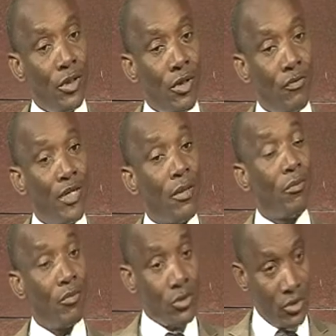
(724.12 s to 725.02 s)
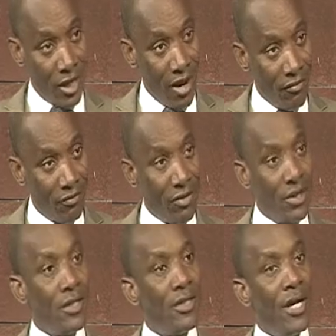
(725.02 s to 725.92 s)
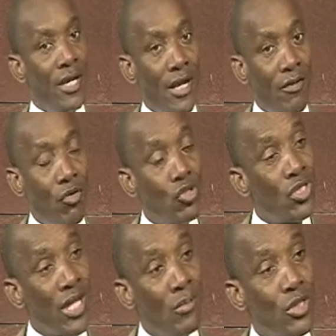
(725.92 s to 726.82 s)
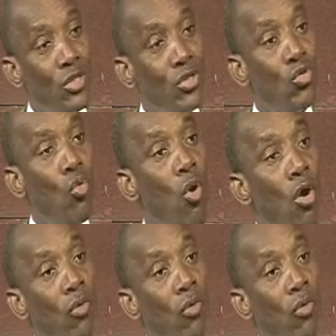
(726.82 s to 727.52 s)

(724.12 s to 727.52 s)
their staff, and they have also tapped into work